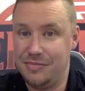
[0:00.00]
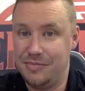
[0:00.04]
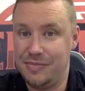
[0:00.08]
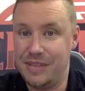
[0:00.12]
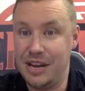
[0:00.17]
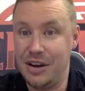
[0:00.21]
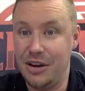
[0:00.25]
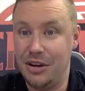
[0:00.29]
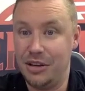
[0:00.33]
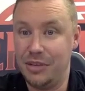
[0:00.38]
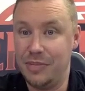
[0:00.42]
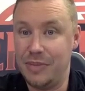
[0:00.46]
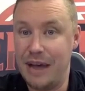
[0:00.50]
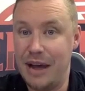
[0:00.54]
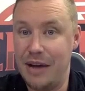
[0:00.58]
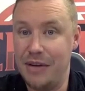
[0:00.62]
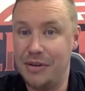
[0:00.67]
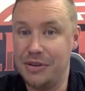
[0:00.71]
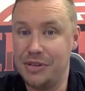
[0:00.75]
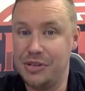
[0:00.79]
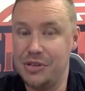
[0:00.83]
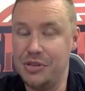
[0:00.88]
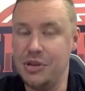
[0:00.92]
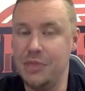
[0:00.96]
then all the power
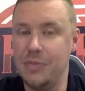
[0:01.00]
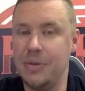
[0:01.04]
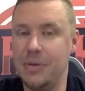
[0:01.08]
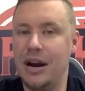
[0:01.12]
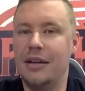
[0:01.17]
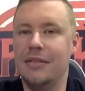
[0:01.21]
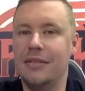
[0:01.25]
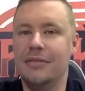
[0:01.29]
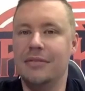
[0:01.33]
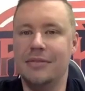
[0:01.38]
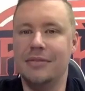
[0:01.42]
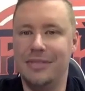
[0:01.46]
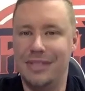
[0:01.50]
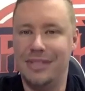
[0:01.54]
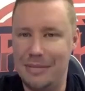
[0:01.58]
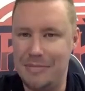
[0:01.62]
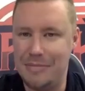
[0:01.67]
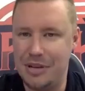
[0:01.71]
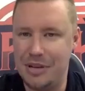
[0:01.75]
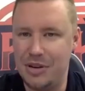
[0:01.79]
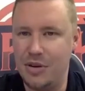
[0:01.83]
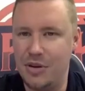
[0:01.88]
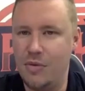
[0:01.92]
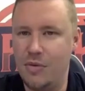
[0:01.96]
to you, but let
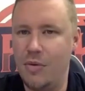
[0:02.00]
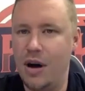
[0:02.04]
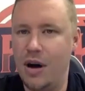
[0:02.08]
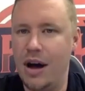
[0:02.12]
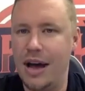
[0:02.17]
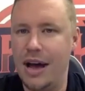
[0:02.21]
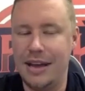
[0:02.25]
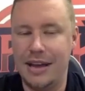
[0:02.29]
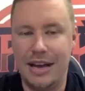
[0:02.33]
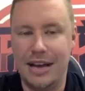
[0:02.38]
me know why.